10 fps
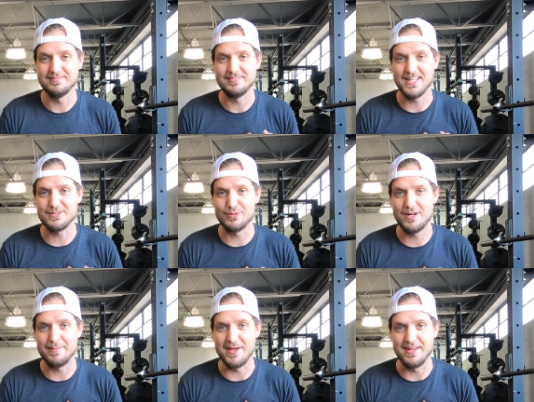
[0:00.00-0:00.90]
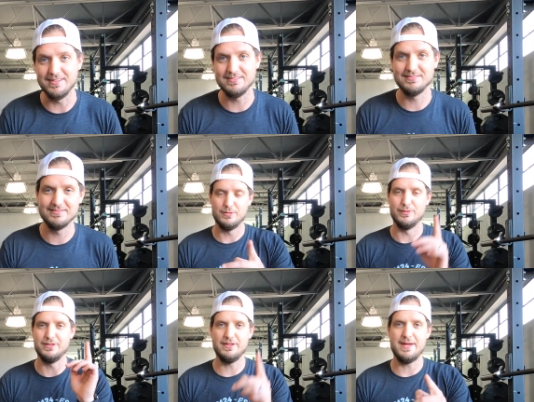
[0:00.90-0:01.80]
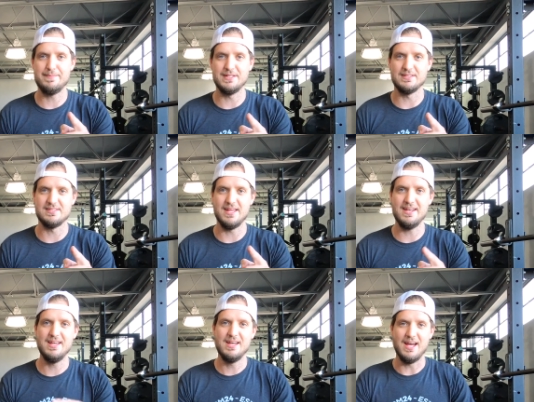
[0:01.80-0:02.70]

That's where I'm at. With all that being said,